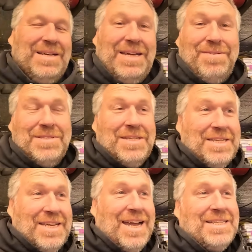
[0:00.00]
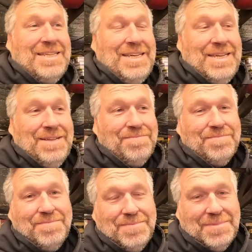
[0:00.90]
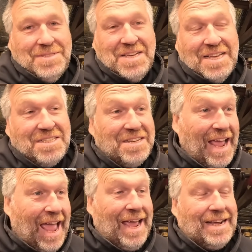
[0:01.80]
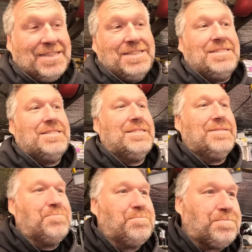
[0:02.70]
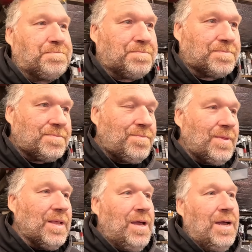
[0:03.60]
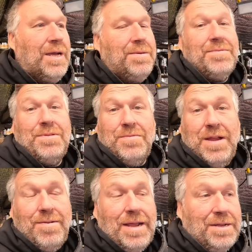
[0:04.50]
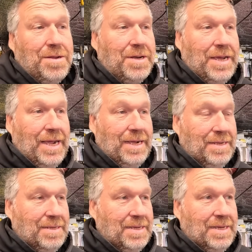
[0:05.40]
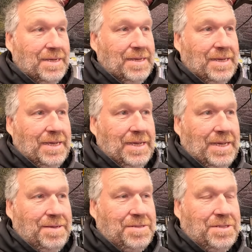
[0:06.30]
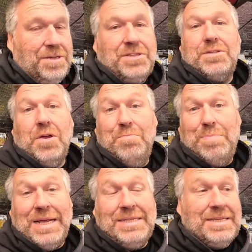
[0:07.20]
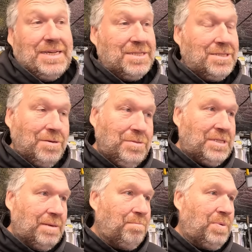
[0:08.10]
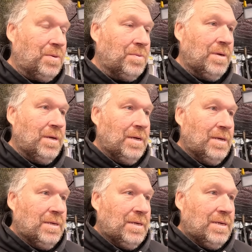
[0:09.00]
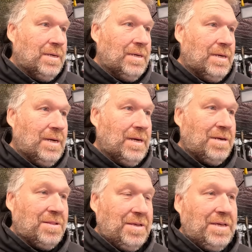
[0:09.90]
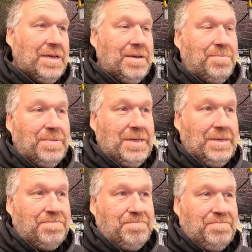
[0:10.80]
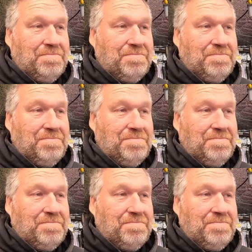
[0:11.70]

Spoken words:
It was a DUCATI Desert X. The rear end on it is just so basic, so simple. And I think it would be,